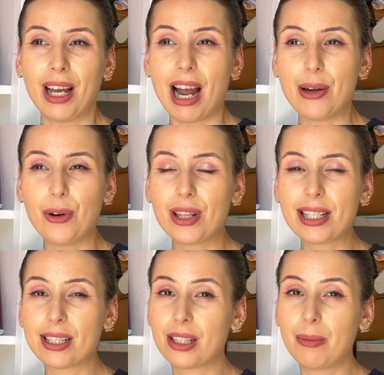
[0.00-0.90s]
I know
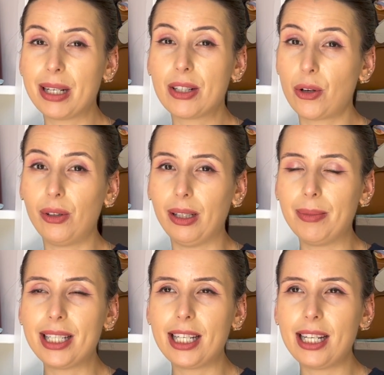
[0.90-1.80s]
this is going to be so
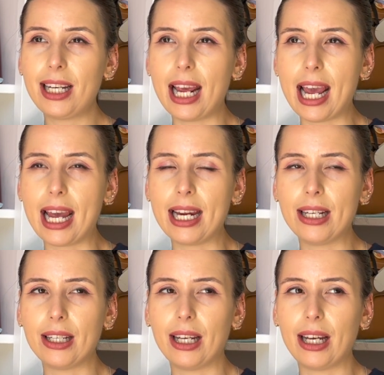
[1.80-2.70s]
limited
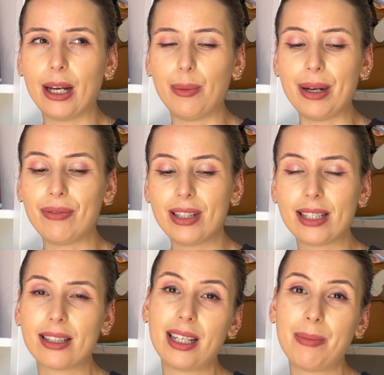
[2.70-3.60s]
and um, if this
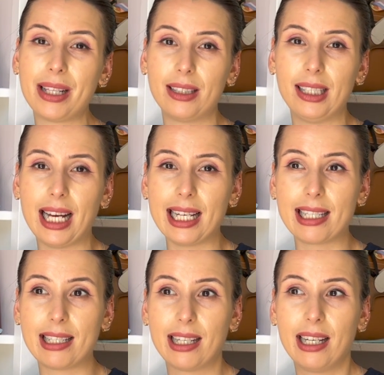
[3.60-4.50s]
is going to be the
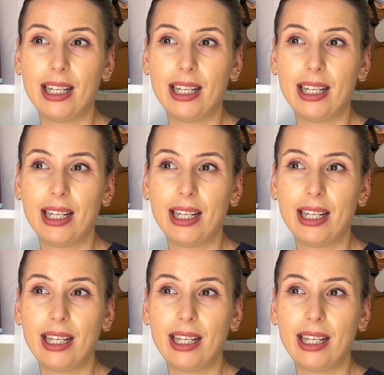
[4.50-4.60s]
last